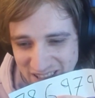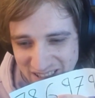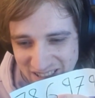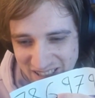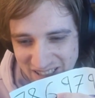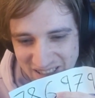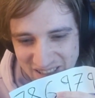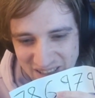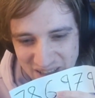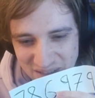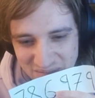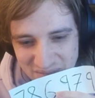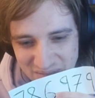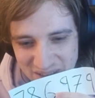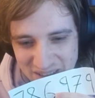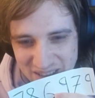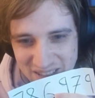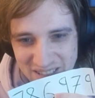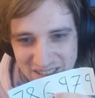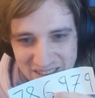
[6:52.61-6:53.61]
find this
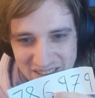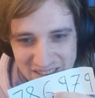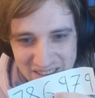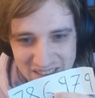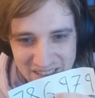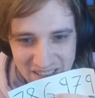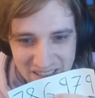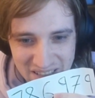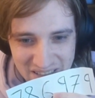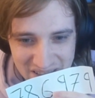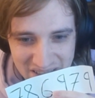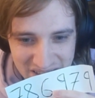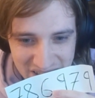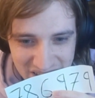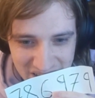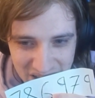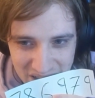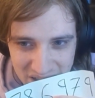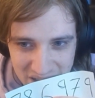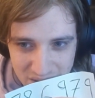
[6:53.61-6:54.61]
number
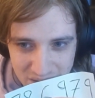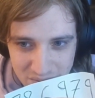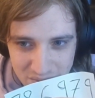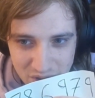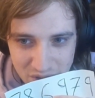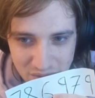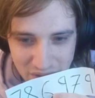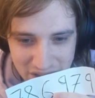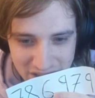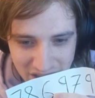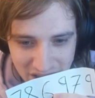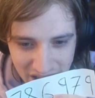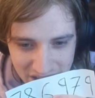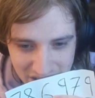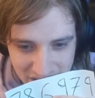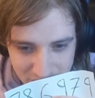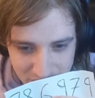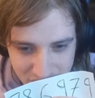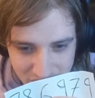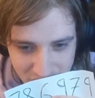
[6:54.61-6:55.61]
because um, my
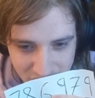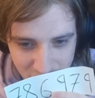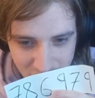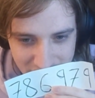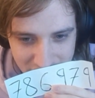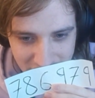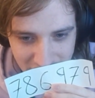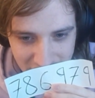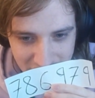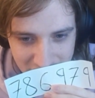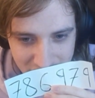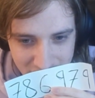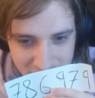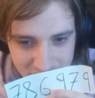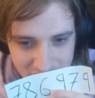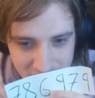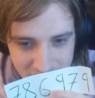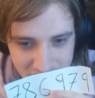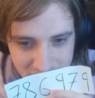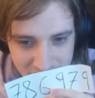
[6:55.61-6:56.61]
chat keeps scrolling
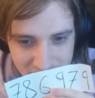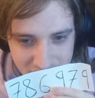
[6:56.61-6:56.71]
down.